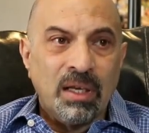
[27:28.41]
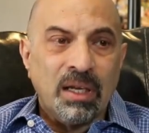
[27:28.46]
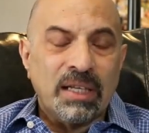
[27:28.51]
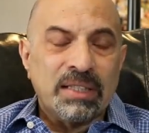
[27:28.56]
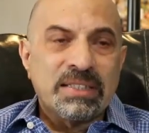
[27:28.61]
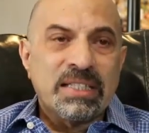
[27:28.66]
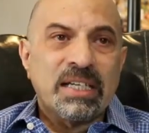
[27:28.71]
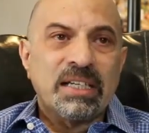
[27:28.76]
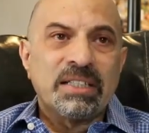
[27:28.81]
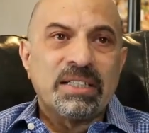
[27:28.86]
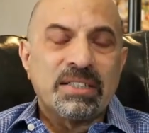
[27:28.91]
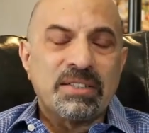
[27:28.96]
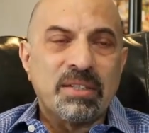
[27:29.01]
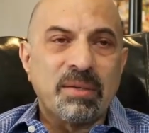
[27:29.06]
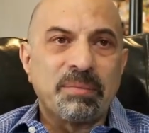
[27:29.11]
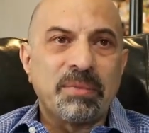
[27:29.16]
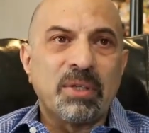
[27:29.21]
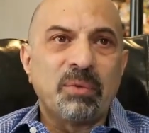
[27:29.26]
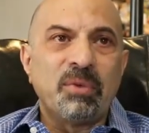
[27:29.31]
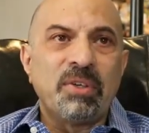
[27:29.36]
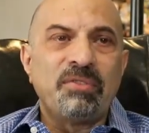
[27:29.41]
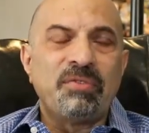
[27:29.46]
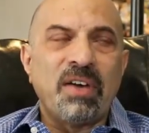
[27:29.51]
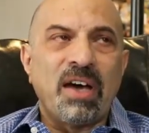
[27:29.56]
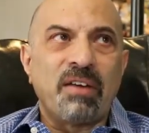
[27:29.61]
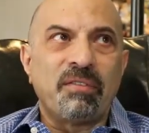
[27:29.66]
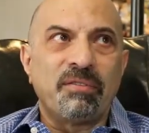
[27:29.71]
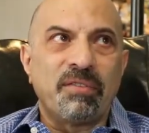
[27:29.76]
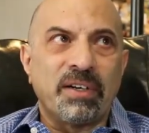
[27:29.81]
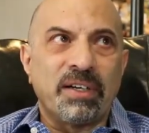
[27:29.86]
I'll tell you something we
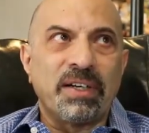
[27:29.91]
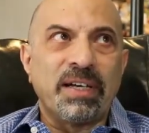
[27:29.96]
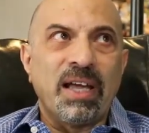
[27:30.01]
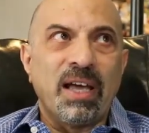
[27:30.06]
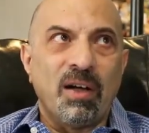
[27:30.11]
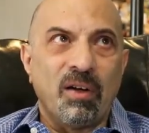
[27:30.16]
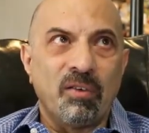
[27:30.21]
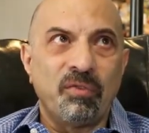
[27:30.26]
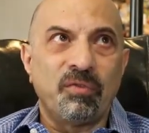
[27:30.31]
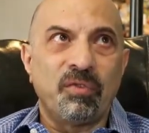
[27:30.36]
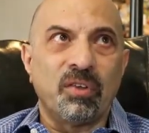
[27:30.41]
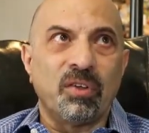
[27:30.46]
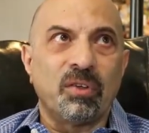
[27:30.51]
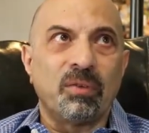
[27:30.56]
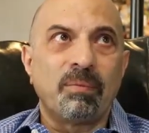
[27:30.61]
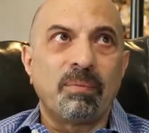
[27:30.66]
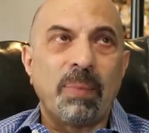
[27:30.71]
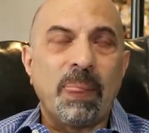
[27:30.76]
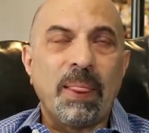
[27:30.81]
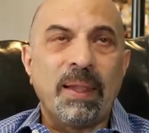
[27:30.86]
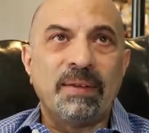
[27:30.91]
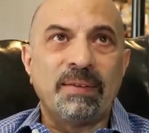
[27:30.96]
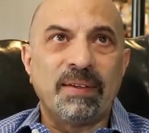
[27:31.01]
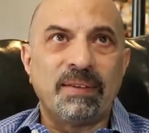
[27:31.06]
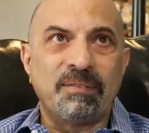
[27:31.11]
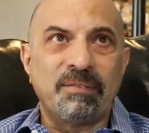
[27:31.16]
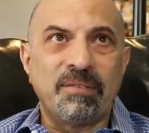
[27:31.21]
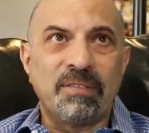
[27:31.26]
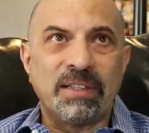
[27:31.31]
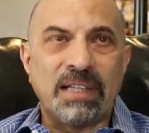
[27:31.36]
found very helpful in
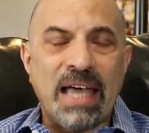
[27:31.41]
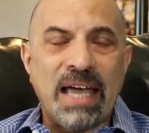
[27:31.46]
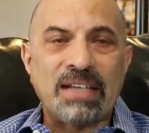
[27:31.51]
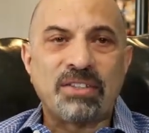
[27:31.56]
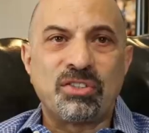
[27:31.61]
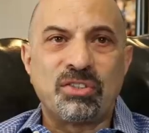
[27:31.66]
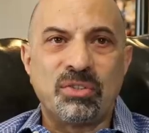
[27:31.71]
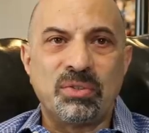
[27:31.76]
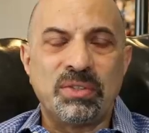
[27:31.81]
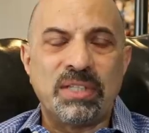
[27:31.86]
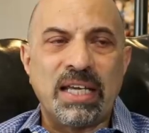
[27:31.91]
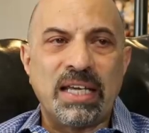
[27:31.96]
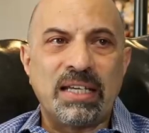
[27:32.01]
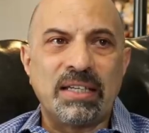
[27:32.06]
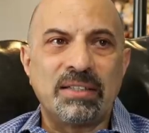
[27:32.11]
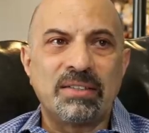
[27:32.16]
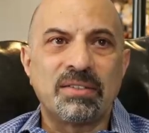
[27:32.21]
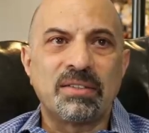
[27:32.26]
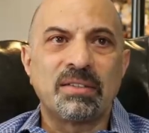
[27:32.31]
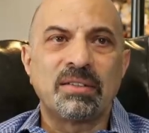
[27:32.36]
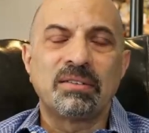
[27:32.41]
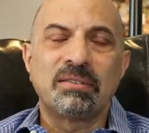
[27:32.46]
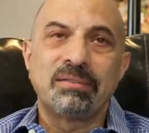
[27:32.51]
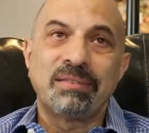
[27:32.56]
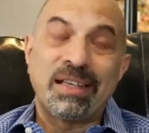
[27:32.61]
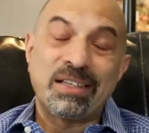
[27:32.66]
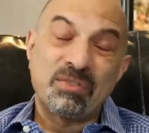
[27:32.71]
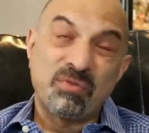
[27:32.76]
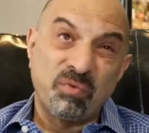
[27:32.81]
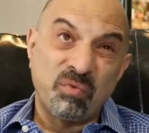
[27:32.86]
the last 2 days,
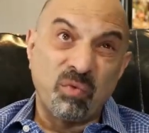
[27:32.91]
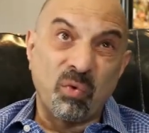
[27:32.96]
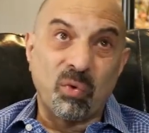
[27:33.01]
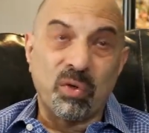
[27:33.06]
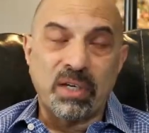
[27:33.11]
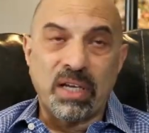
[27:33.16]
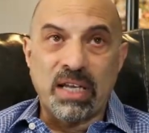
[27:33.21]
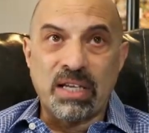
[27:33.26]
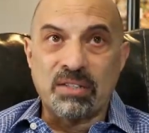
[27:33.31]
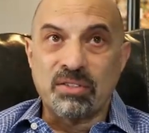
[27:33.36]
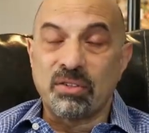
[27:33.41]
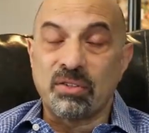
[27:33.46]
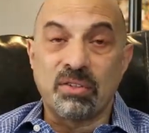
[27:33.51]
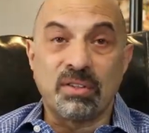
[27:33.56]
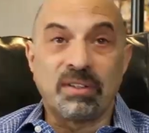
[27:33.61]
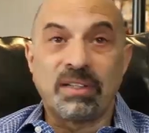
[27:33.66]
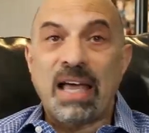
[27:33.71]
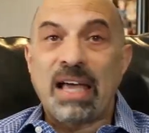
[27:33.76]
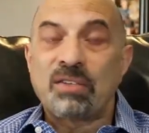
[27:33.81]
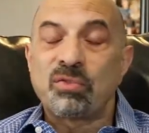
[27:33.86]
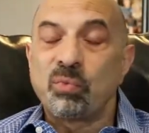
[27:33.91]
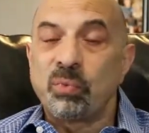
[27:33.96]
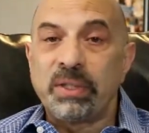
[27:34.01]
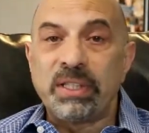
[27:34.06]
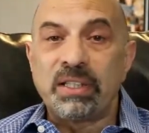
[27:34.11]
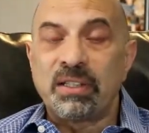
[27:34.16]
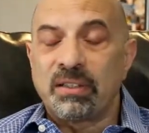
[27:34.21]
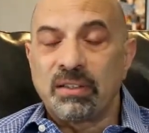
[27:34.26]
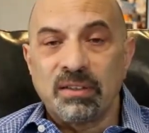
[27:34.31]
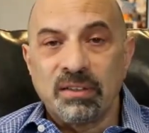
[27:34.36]
last 4 days, or the last
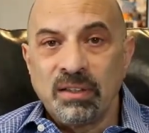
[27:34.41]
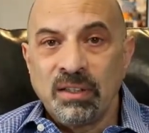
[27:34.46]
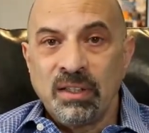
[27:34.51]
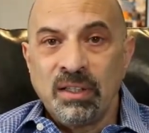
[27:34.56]
week,